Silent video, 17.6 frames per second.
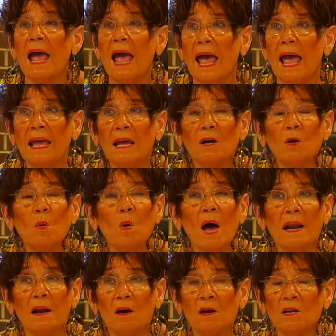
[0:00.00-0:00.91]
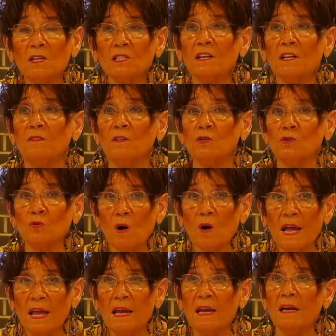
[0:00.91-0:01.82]
and quite honestly, the
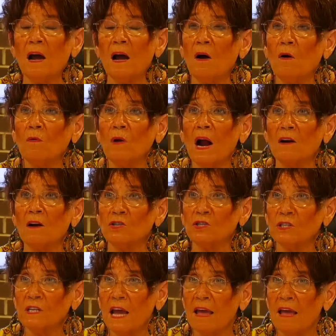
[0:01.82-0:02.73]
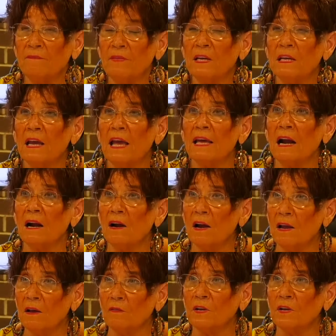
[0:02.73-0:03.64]
drain on our staffing and our
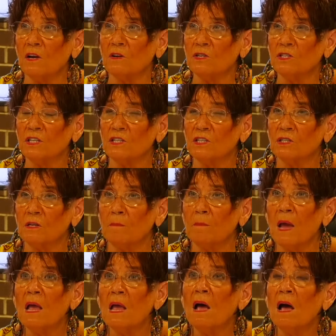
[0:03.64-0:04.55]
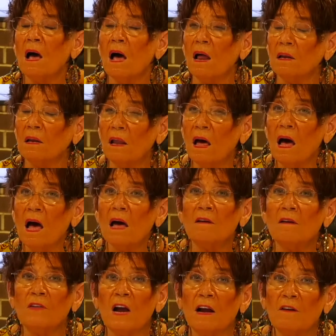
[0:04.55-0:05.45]
healthcare system. A
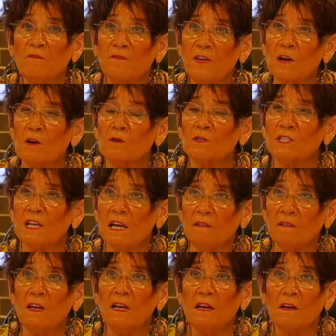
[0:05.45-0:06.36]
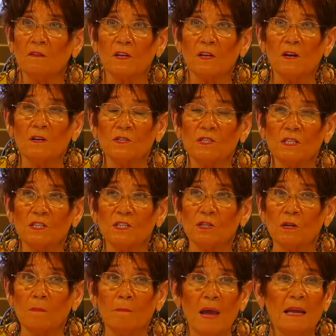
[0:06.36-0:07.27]
lot of our folks in the healthcare
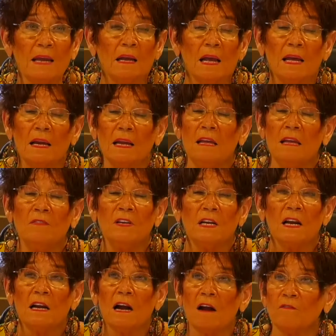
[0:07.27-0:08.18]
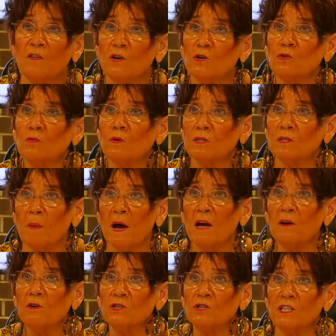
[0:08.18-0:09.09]
system, and even in our first
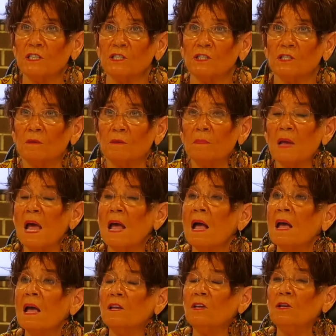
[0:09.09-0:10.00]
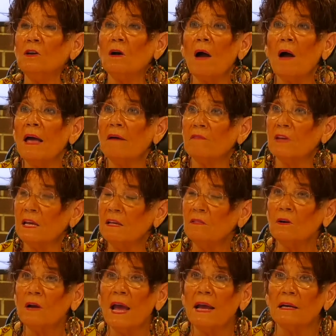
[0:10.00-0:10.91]
responder system, you know, have
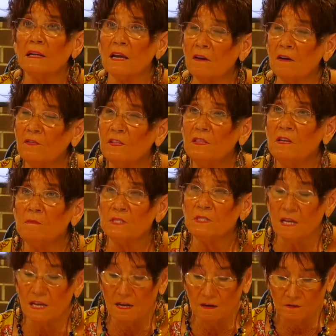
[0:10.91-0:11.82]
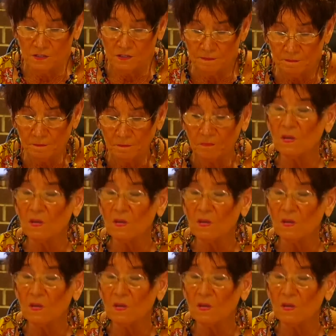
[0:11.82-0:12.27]
either had COVID themselves,